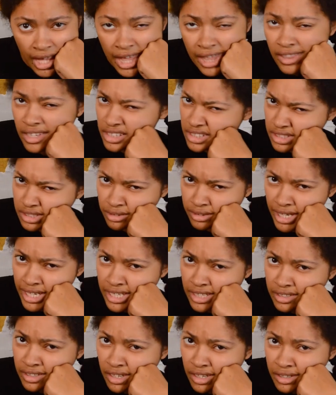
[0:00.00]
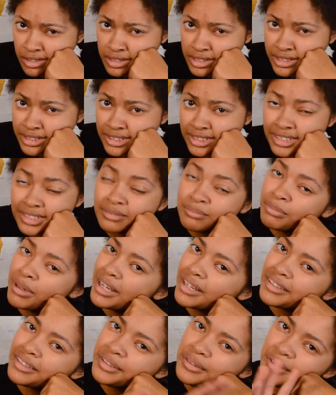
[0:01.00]
That's great and all, Kristen,
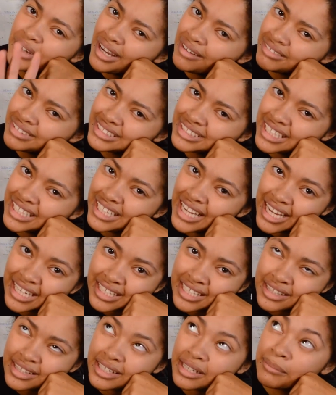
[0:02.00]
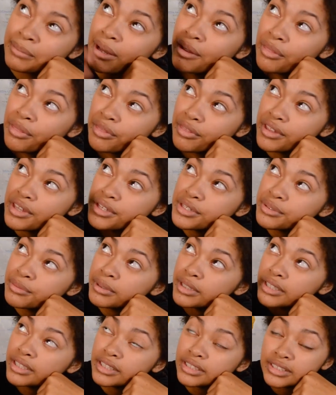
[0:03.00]
but you haven't said anything about these
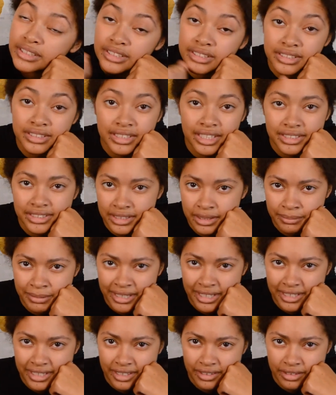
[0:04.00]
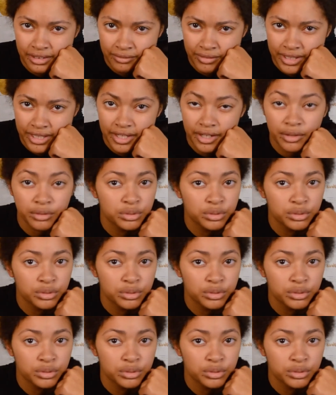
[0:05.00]
words since the beginning of the video.